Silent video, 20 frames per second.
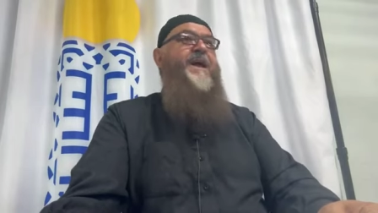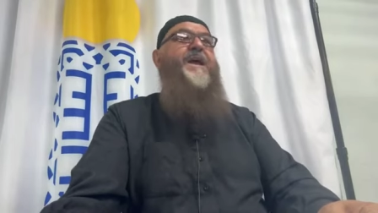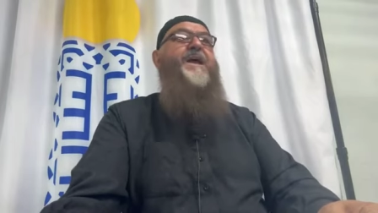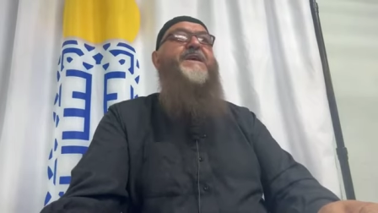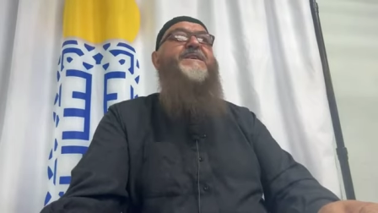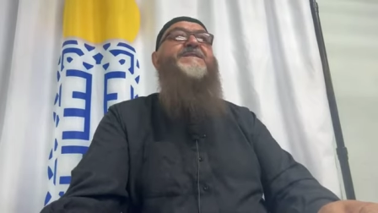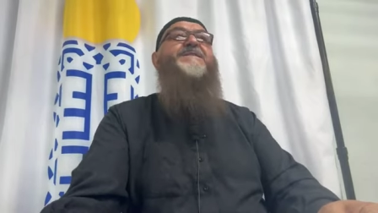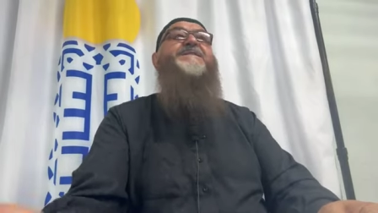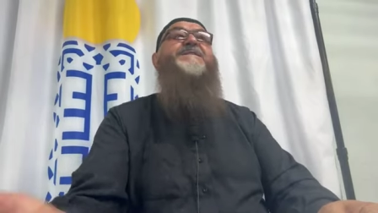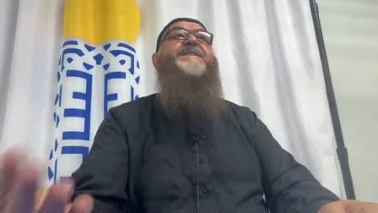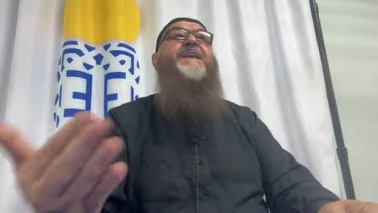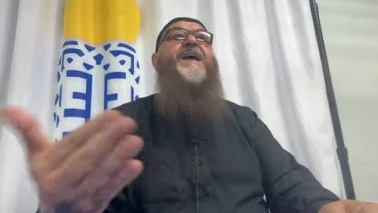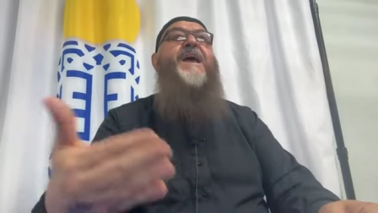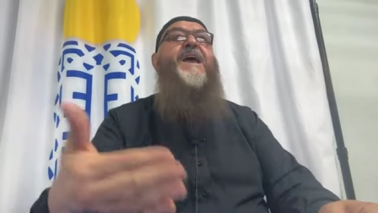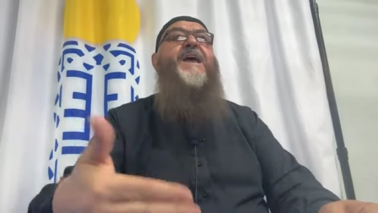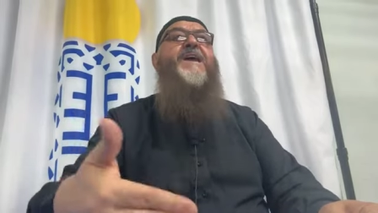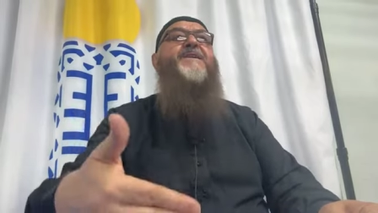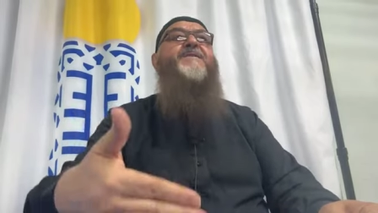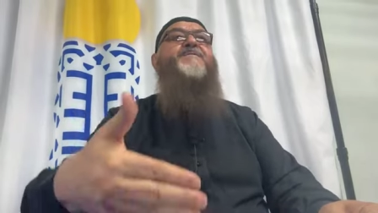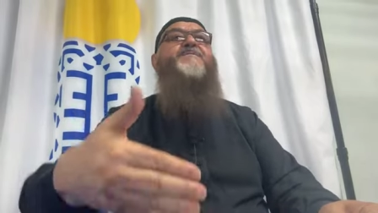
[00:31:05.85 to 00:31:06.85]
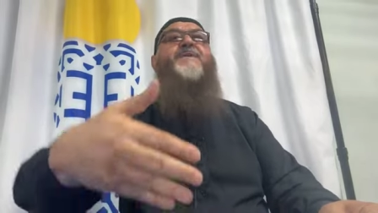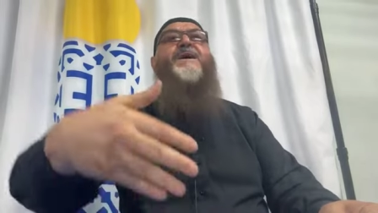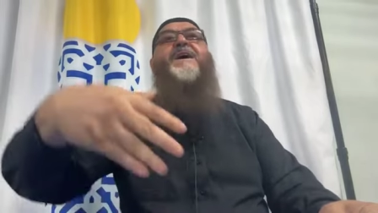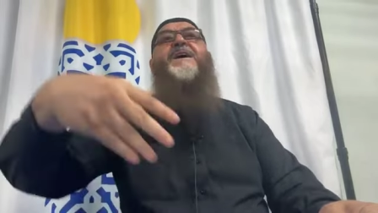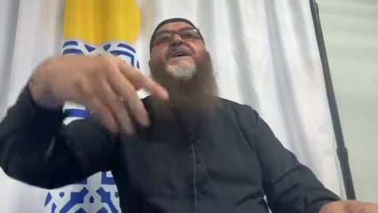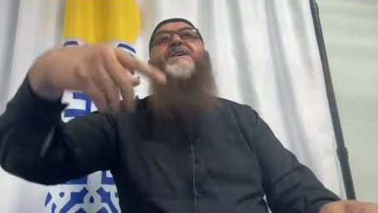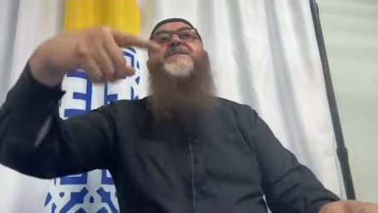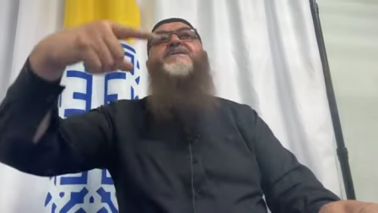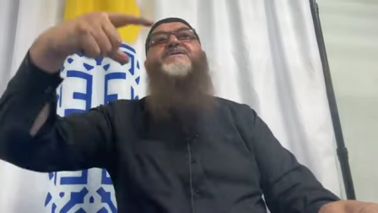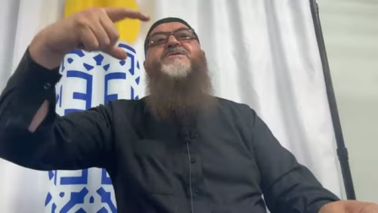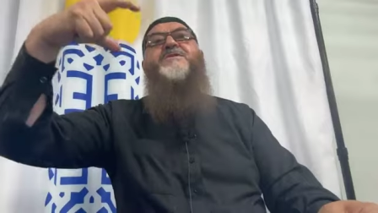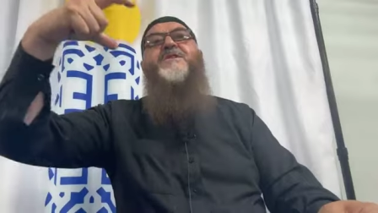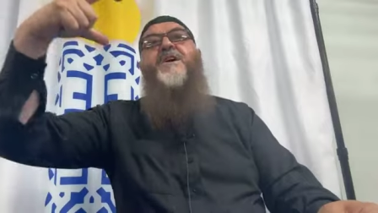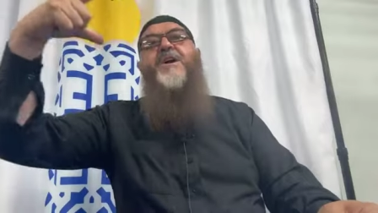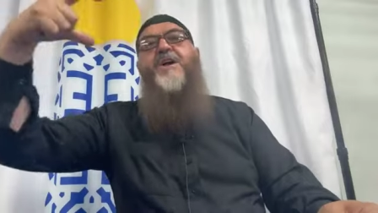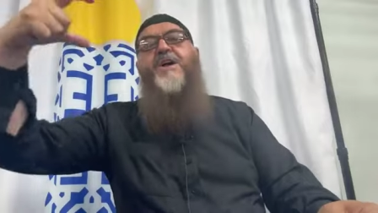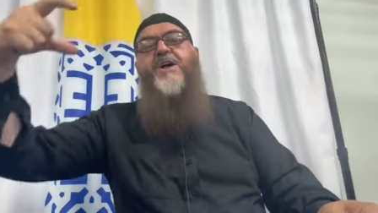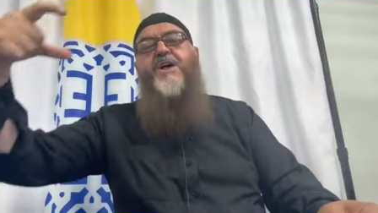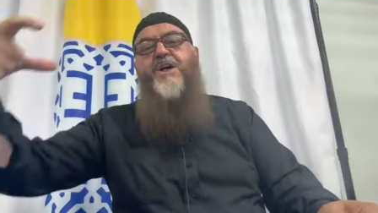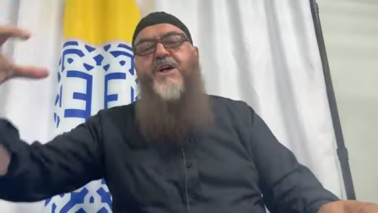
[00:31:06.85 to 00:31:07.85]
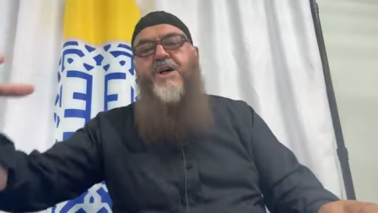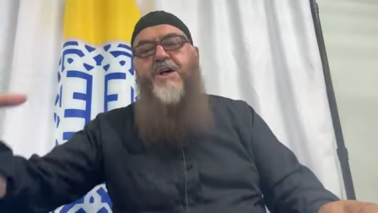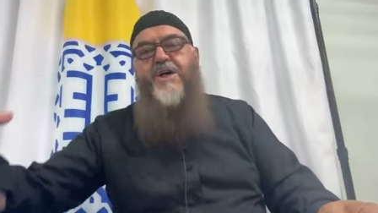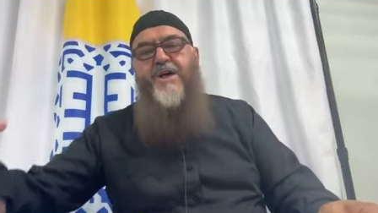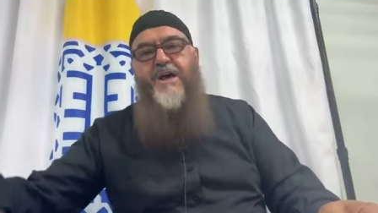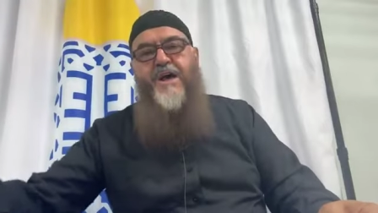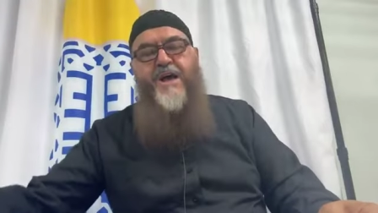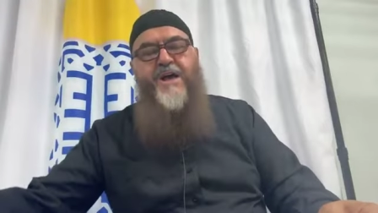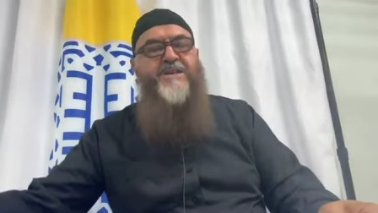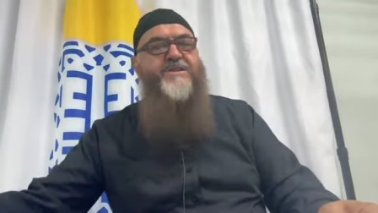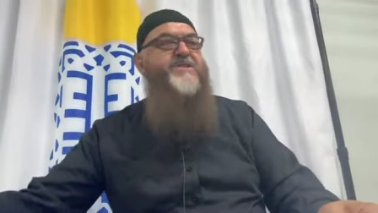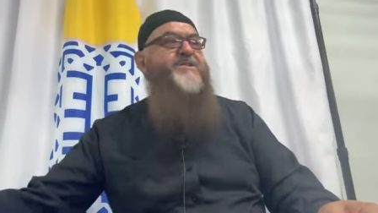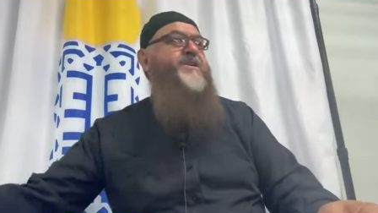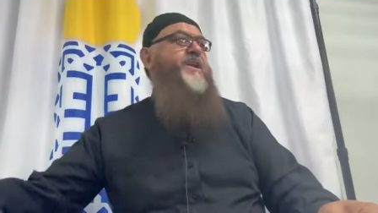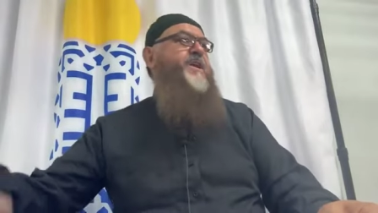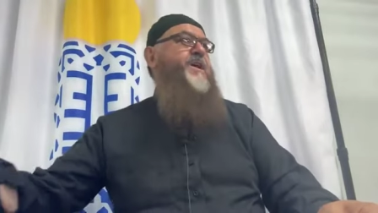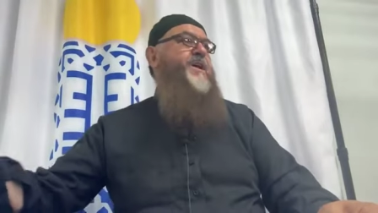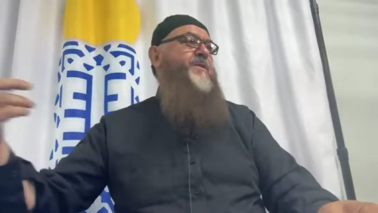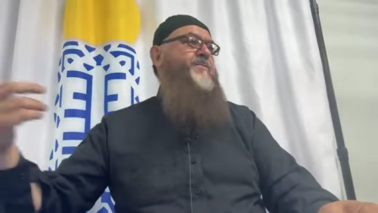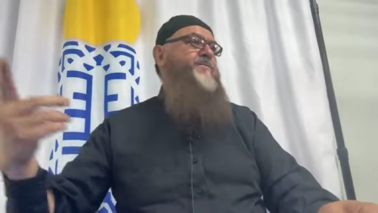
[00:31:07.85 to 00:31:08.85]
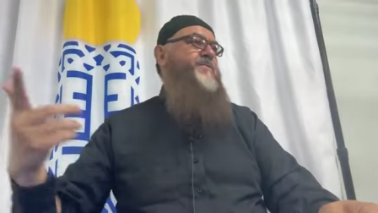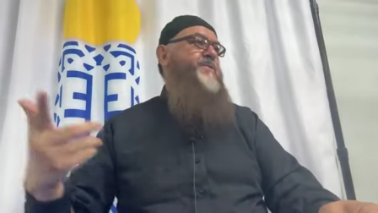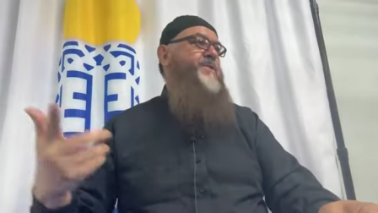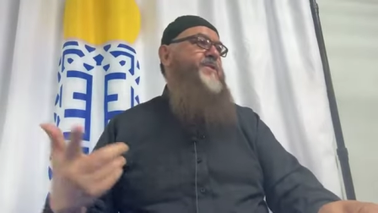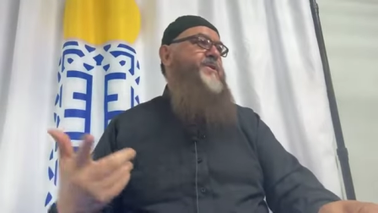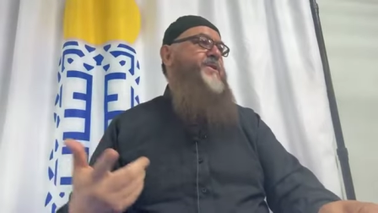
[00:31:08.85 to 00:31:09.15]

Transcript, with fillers: His name is As-Salam,